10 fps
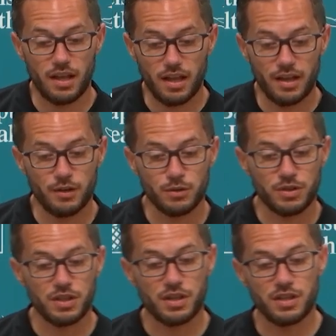don't
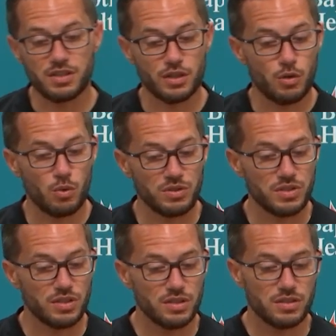think it's a
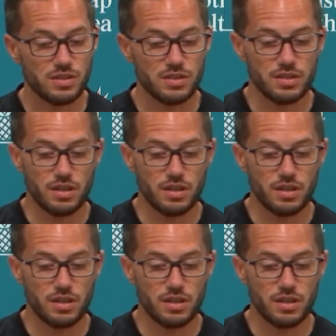coincidence.